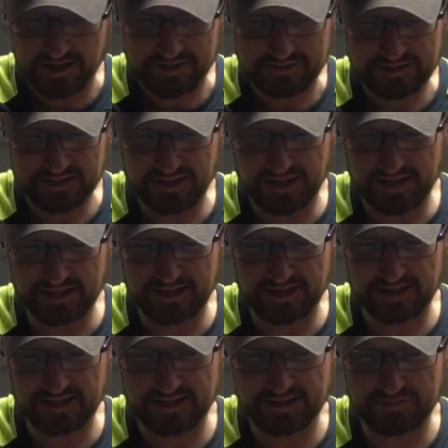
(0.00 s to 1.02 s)
It's a lot
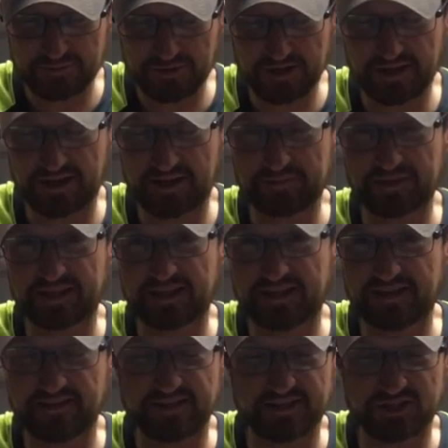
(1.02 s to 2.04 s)
more
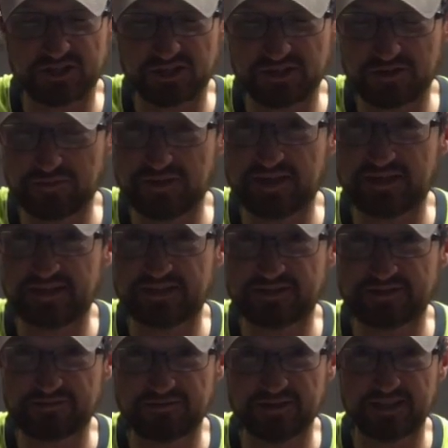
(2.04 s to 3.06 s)
complicated than it should have been.
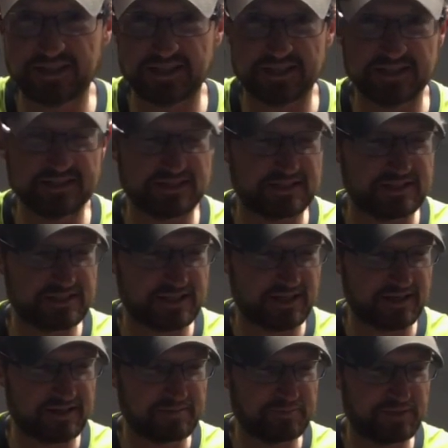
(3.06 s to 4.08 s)
It's a really easy
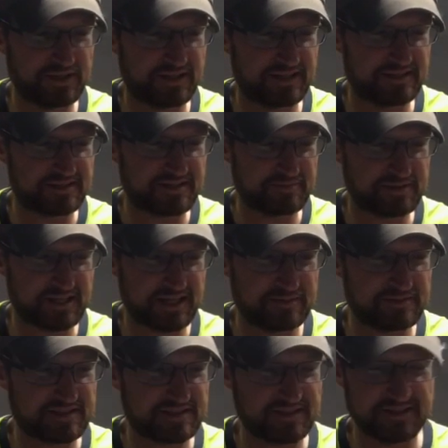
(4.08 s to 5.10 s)
job, but
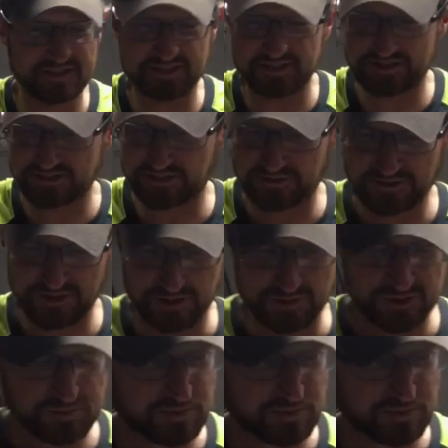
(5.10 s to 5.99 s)
sometimes things just don't go as